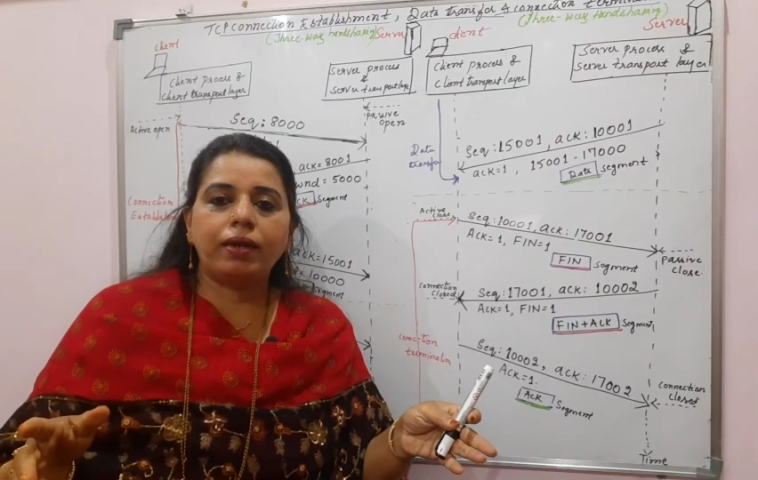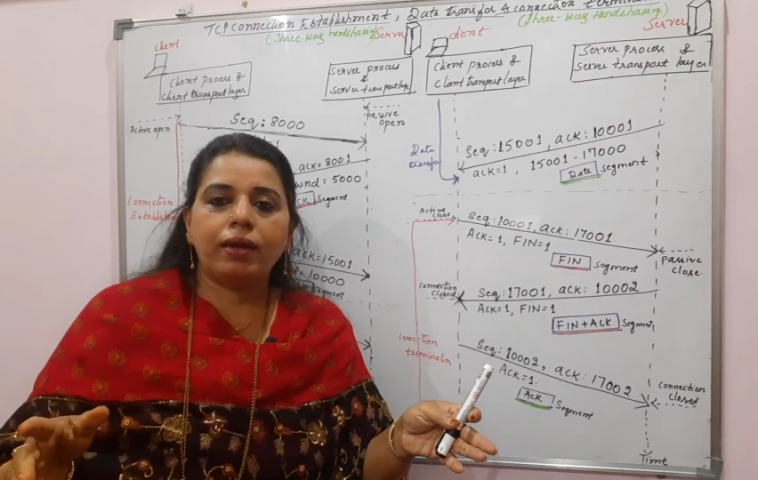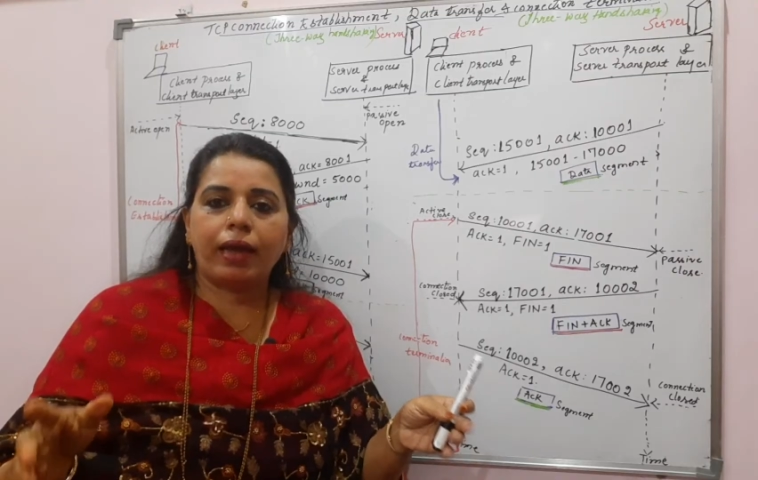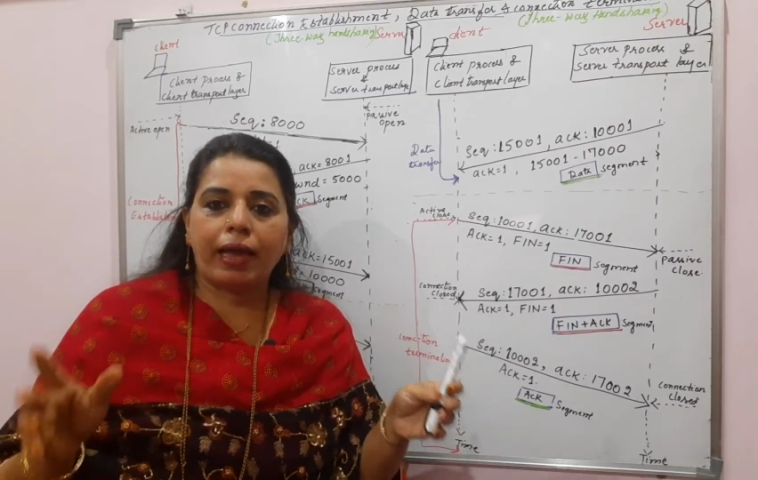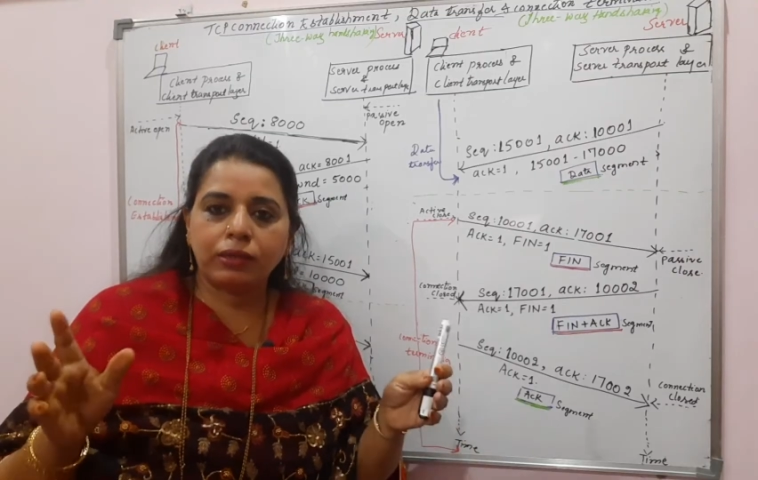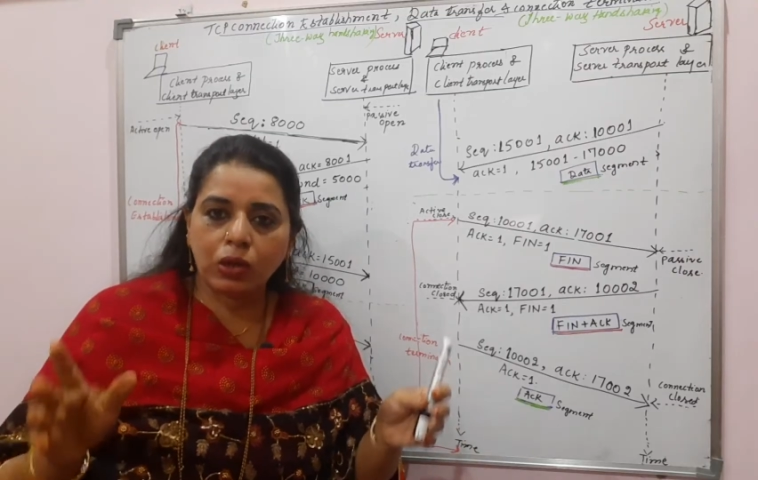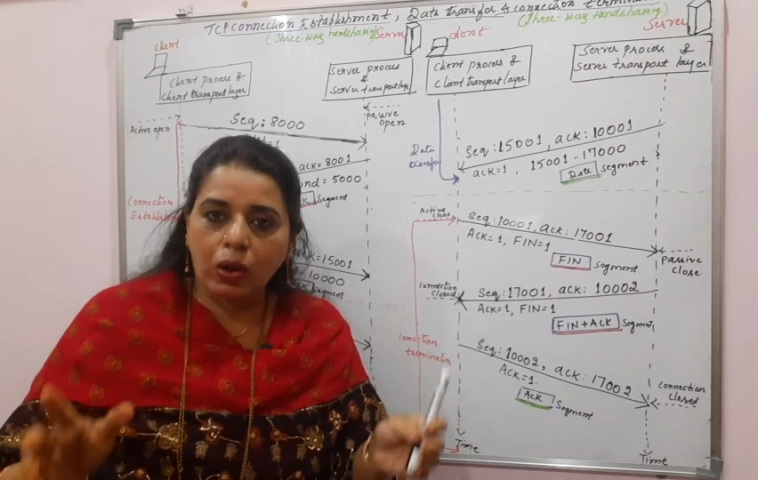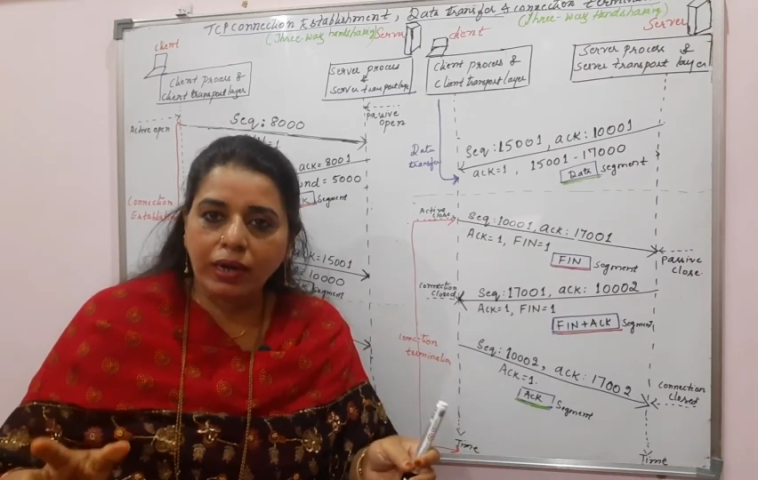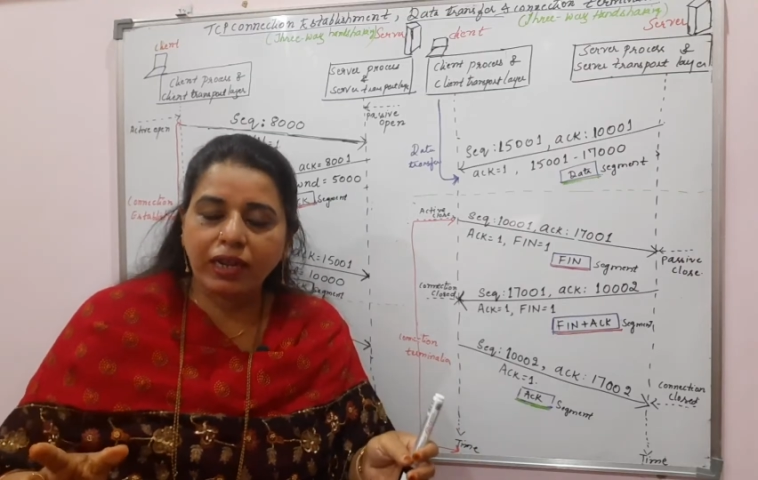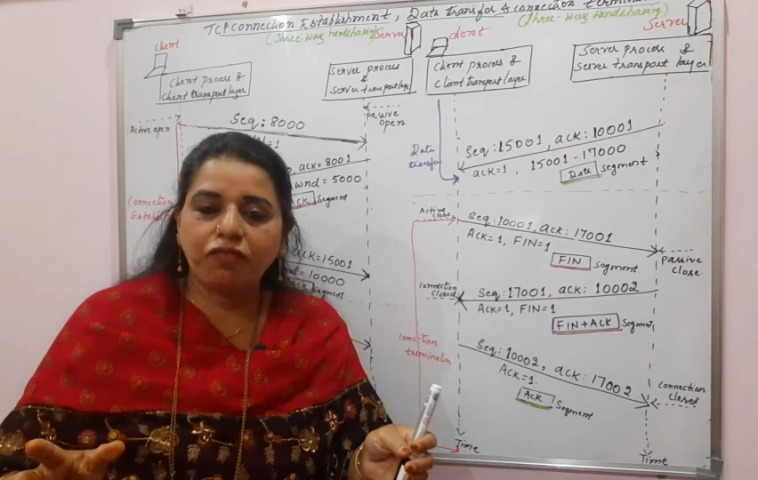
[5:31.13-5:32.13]
has
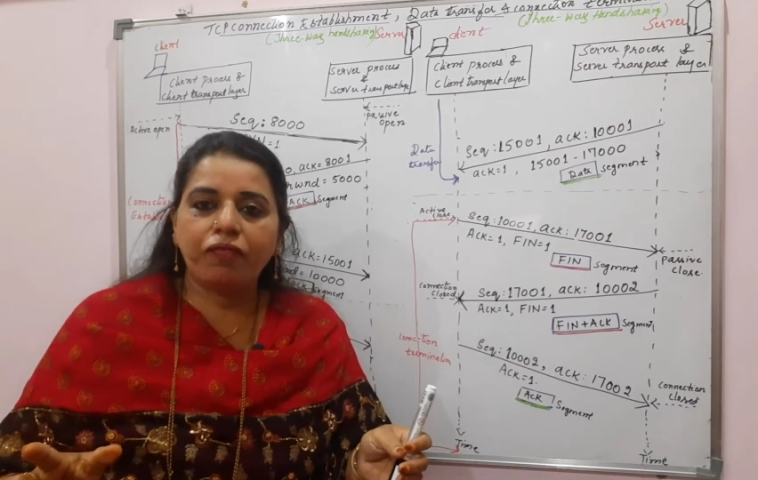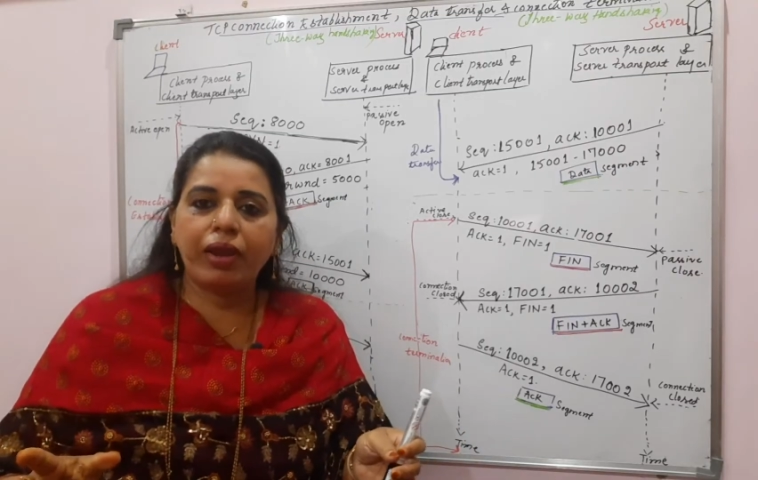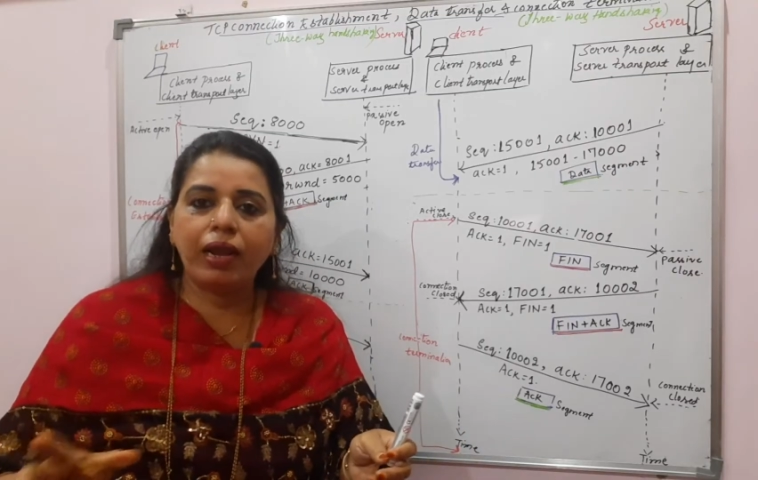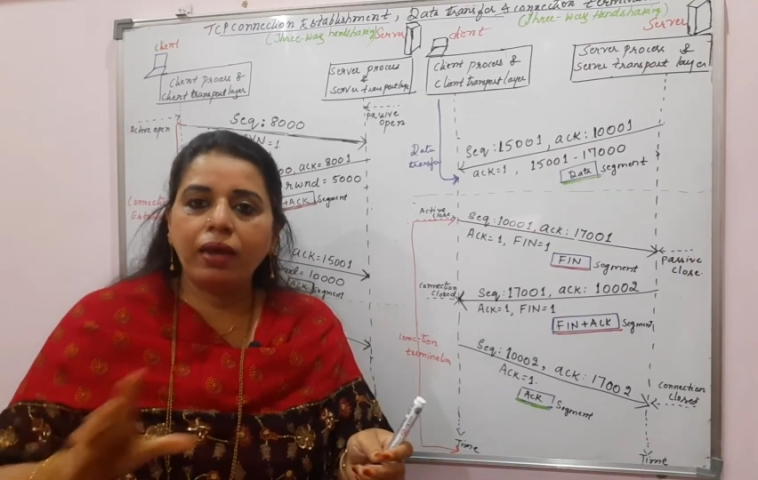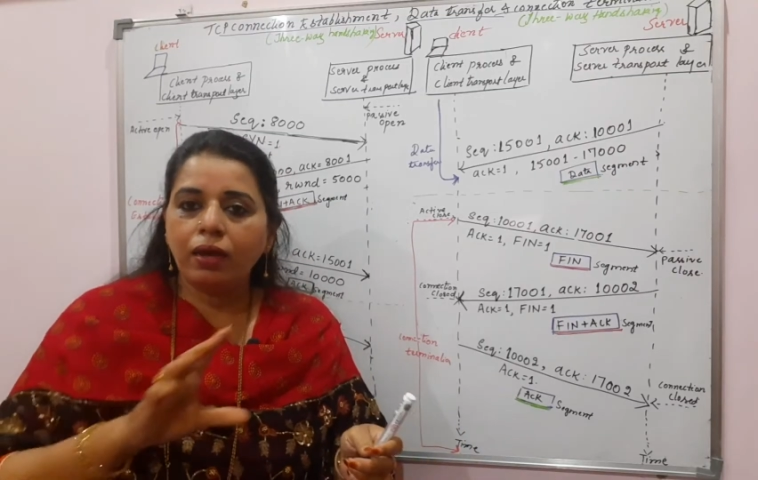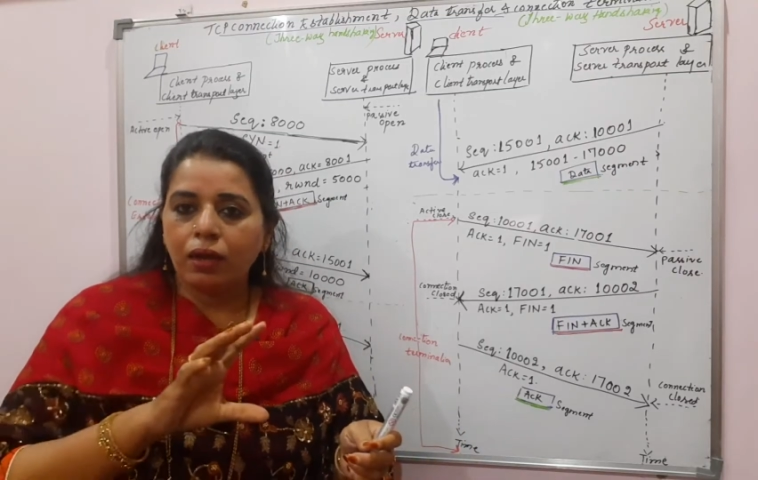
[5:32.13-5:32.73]
got a field